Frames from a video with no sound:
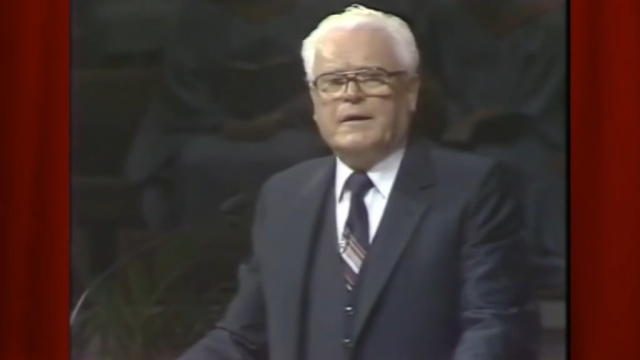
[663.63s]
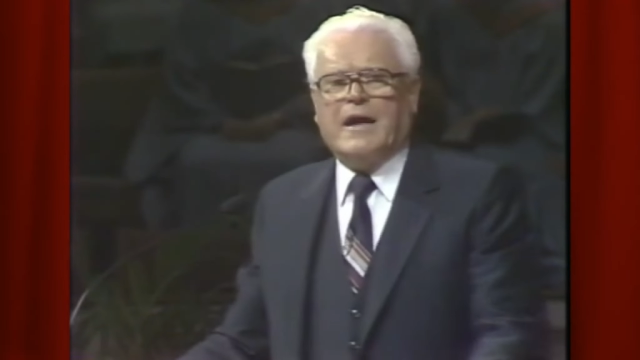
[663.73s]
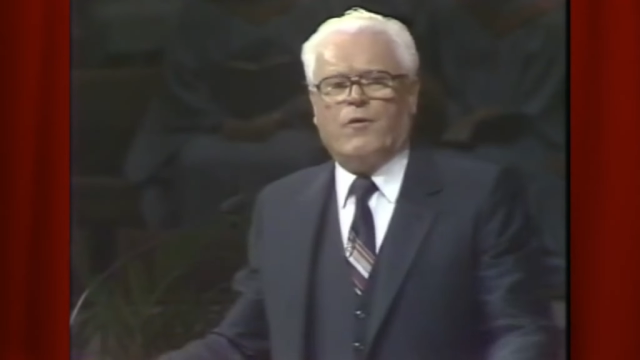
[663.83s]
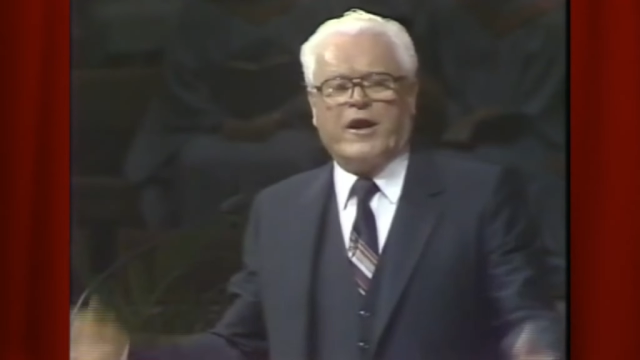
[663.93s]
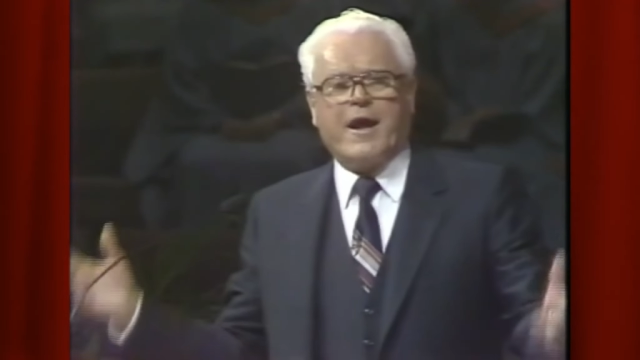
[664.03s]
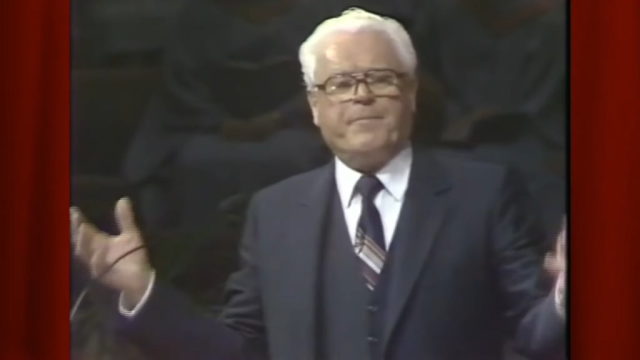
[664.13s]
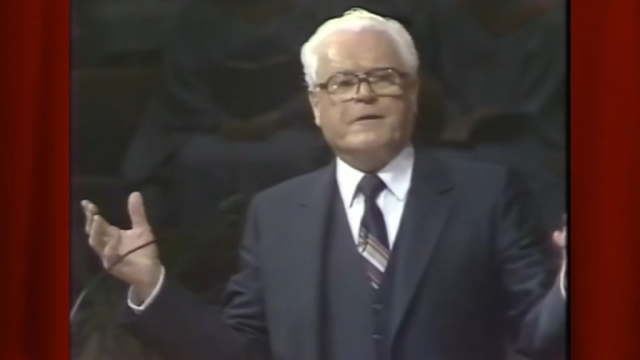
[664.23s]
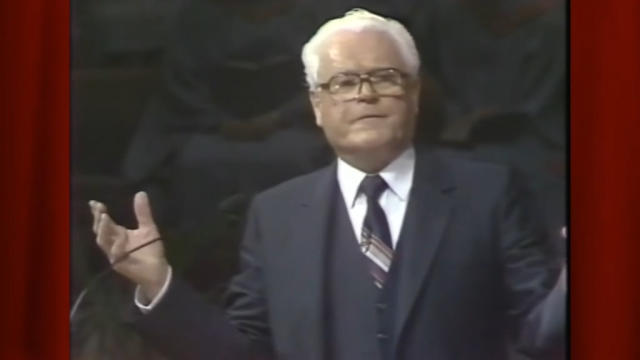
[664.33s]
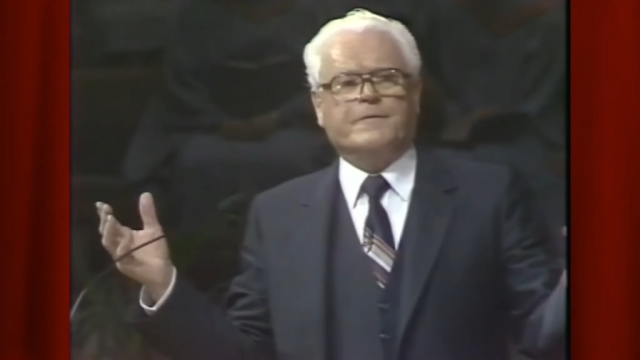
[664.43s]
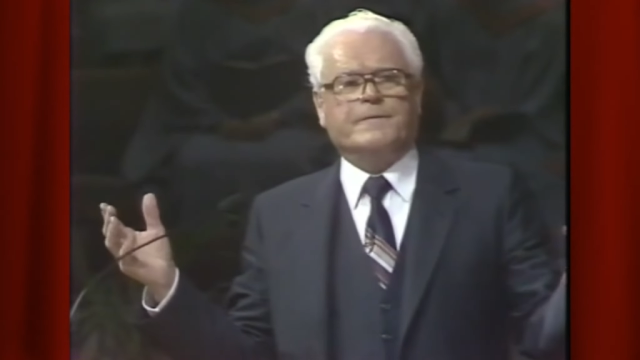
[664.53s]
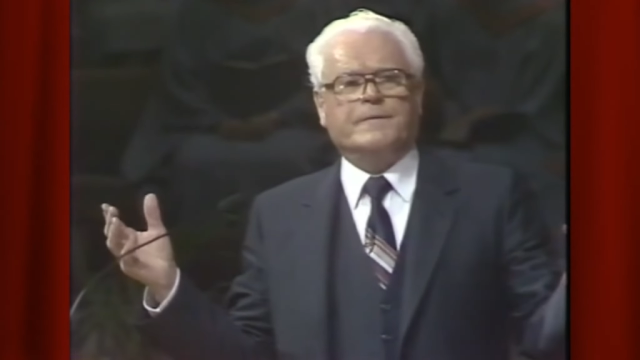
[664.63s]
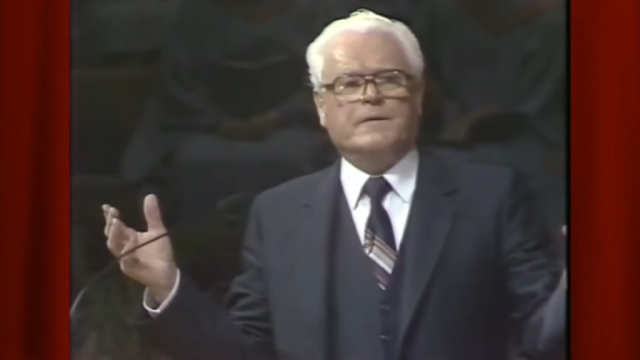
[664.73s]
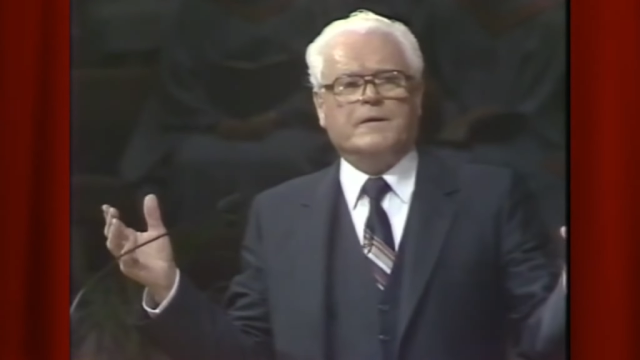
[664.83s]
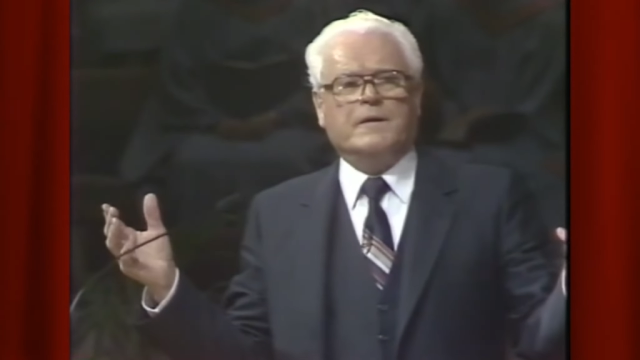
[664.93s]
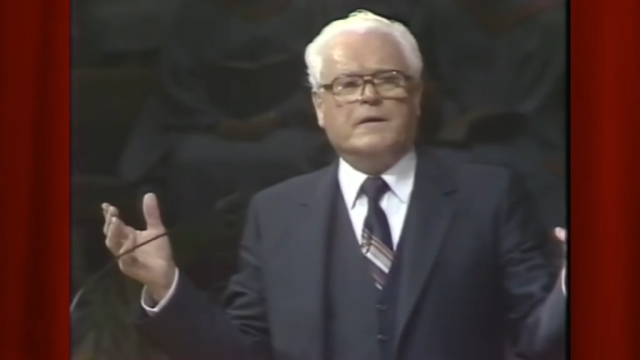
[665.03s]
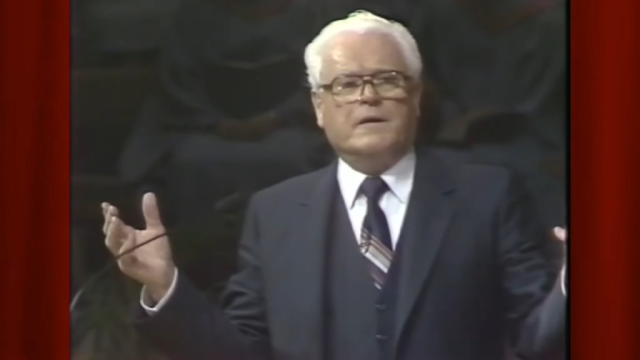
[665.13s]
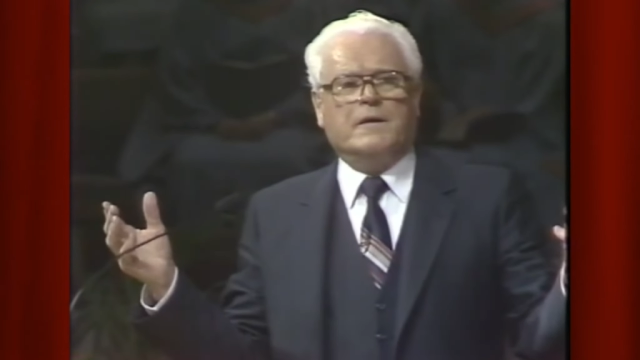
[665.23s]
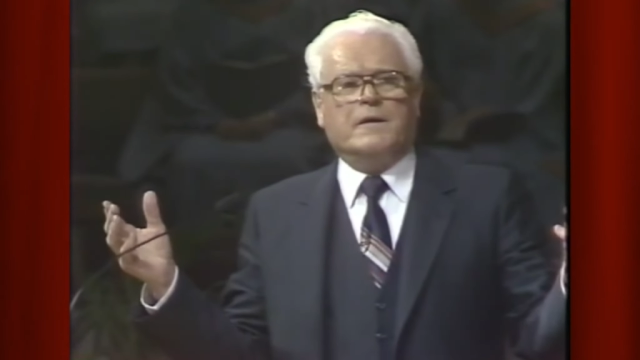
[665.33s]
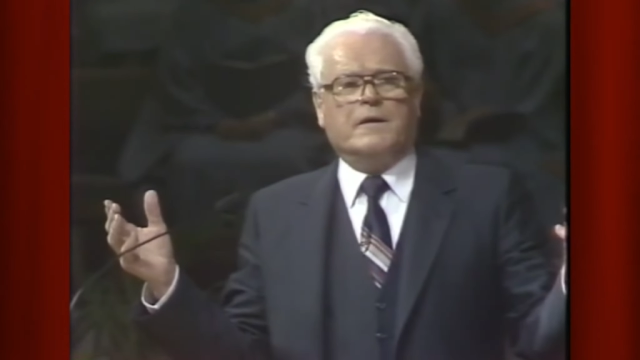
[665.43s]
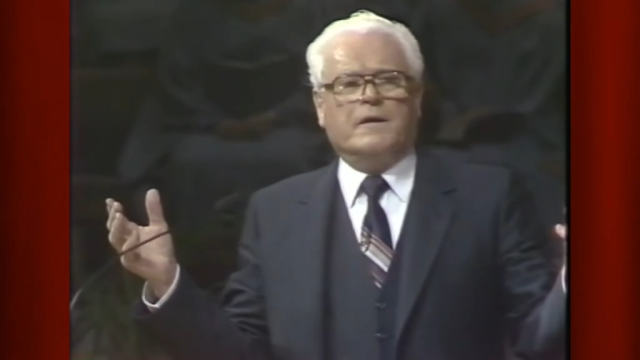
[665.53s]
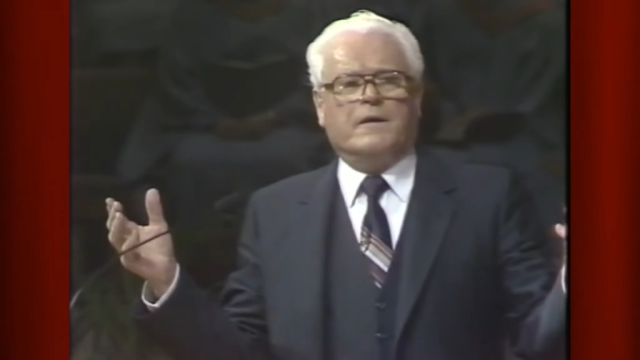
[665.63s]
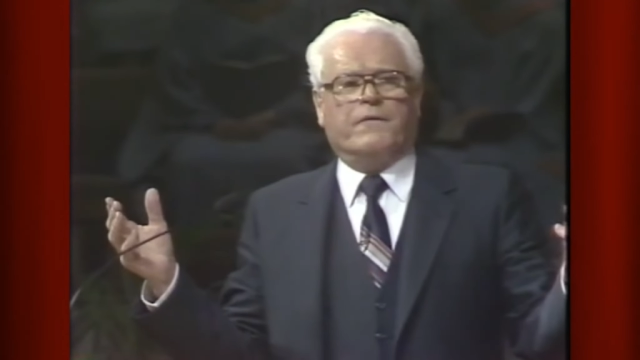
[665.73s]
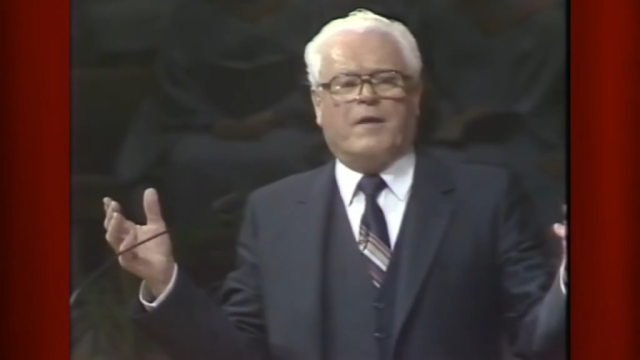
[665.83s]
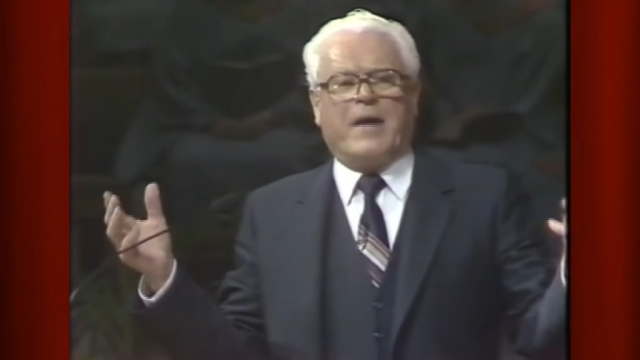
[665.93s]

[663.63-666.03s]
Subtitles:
Now what happened? The